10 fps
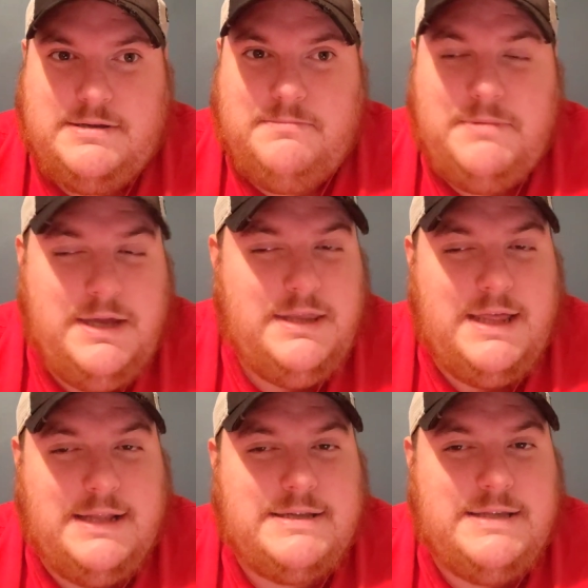To me,
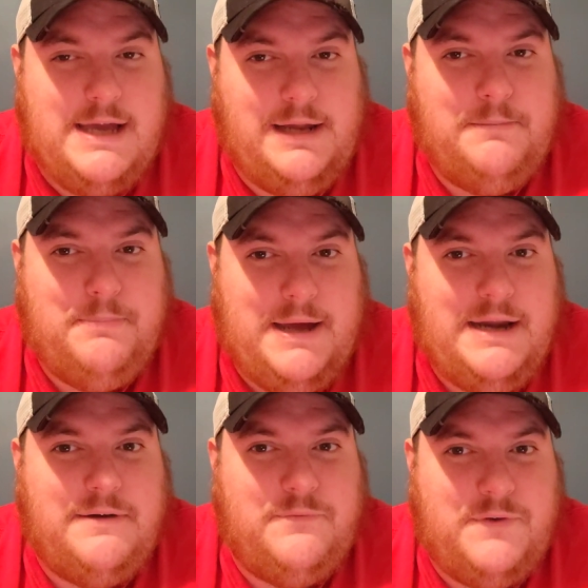that's not a
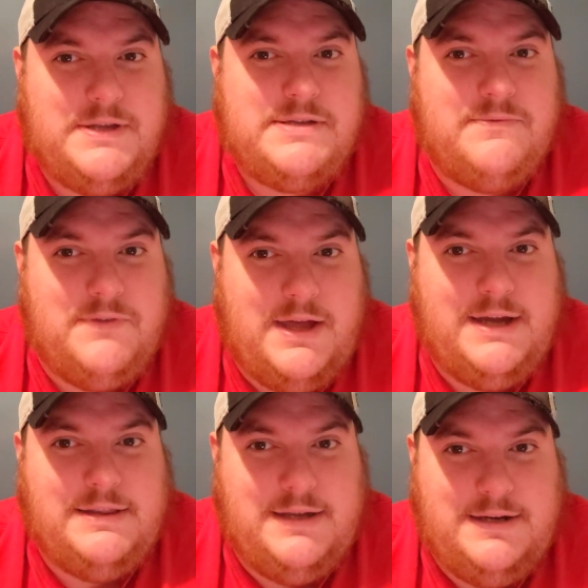bad defensive
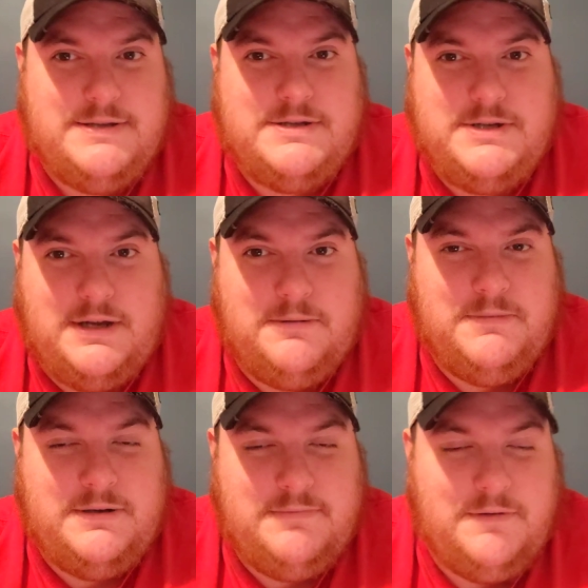line, ladies and
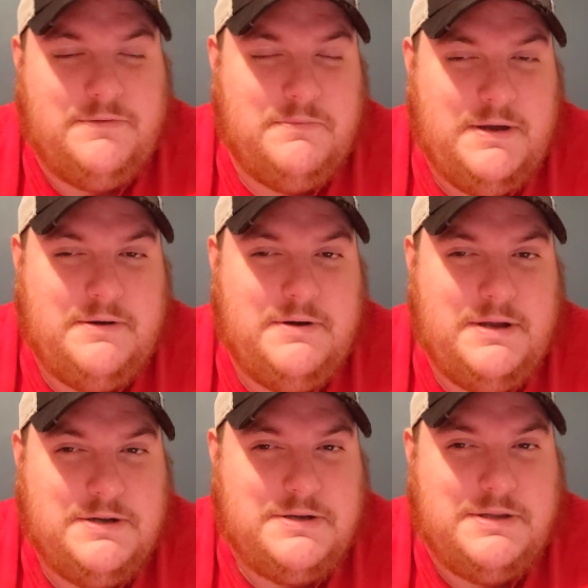gentlemen of the Raider
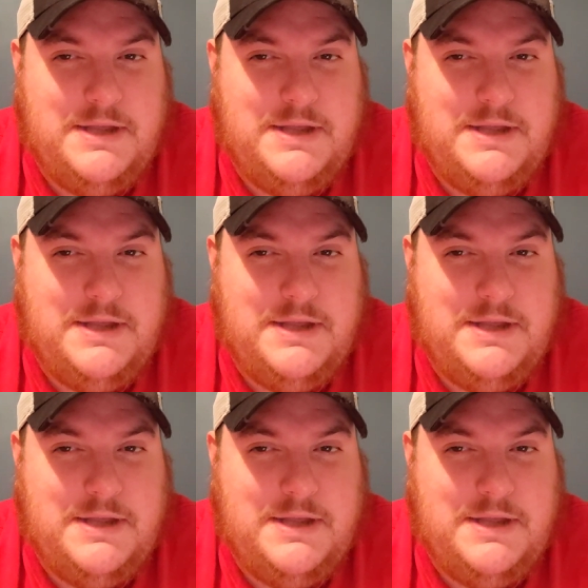Nation.